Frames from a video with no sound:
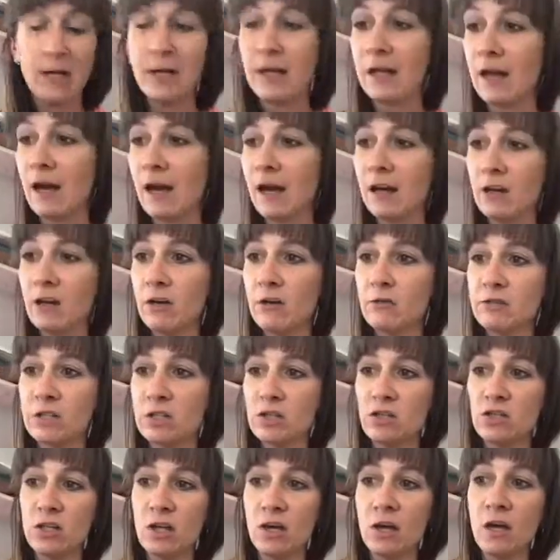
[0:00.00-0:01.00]
And it kind of goes
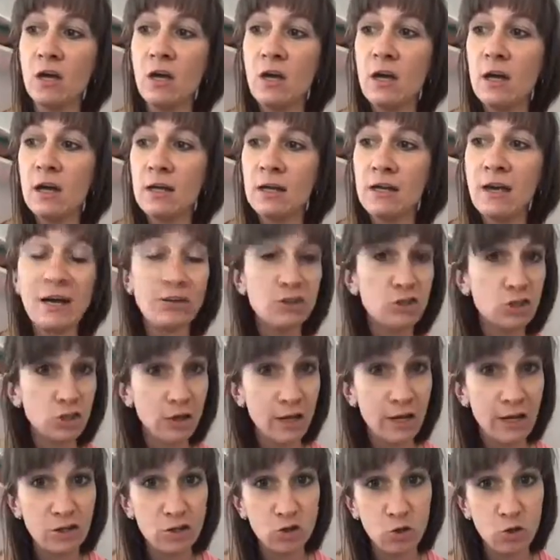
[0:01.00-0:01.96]
into yesterday,